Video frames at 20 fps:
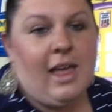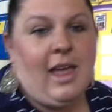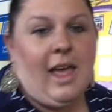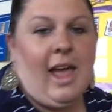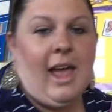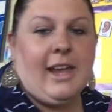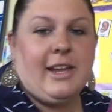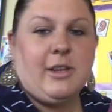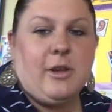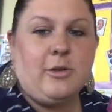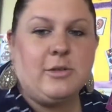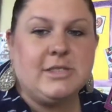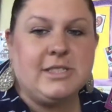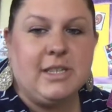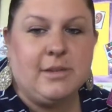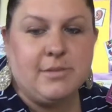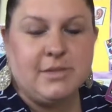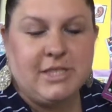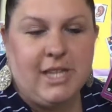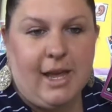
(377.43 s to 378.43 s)
I know
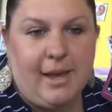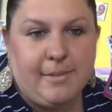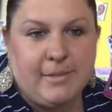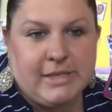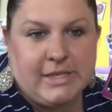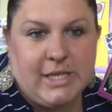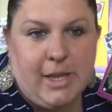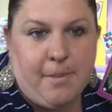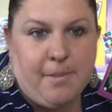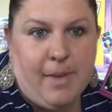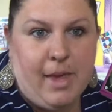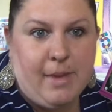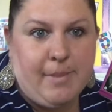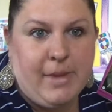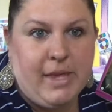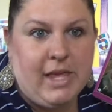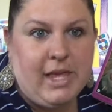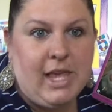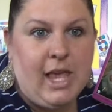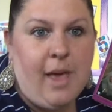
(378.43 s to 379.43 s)
sometimes
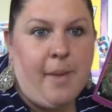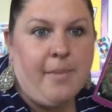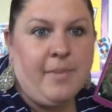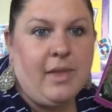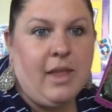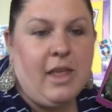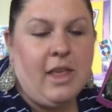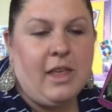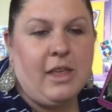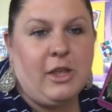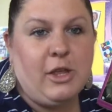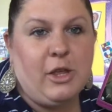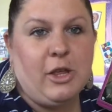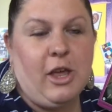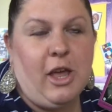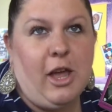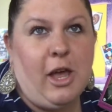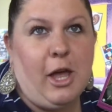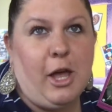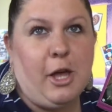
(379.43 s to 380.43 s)
maybe
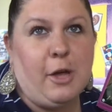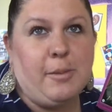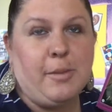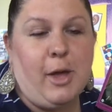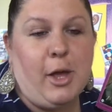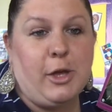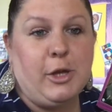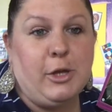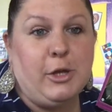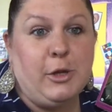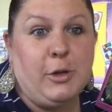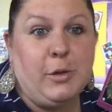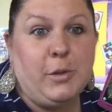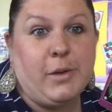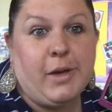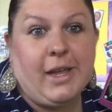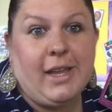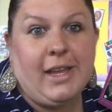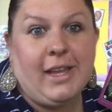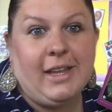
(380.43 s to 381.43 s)
you
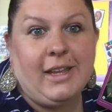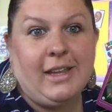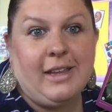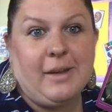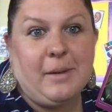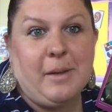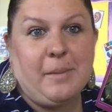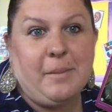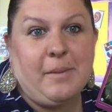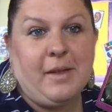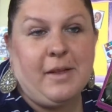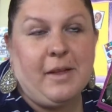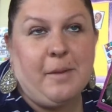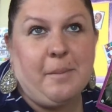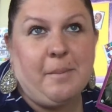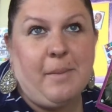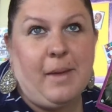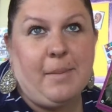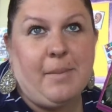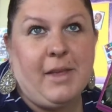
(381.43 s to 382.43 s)
can,
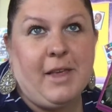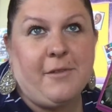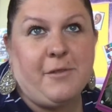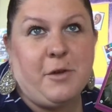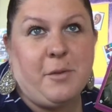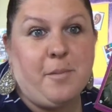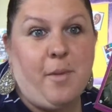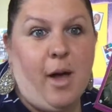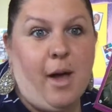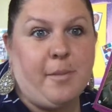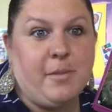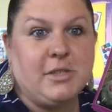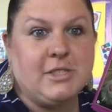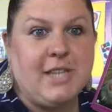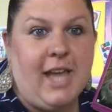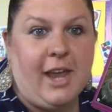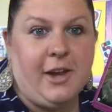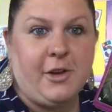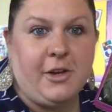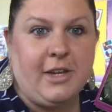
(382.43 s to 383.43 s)
maybe if your mom or
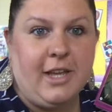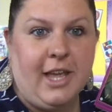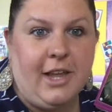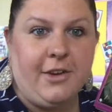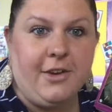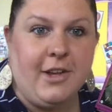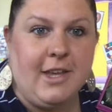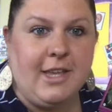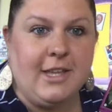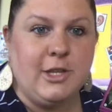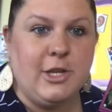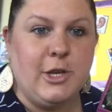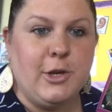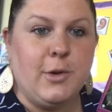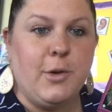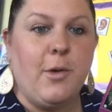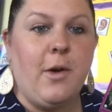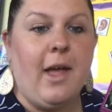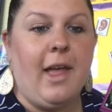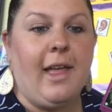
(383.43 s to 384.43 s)
dad are carrying
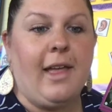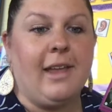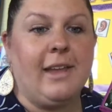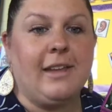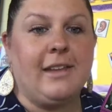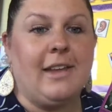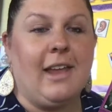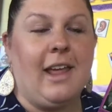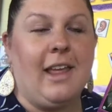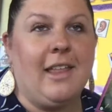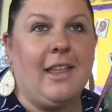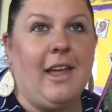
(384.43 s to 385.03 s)
you, and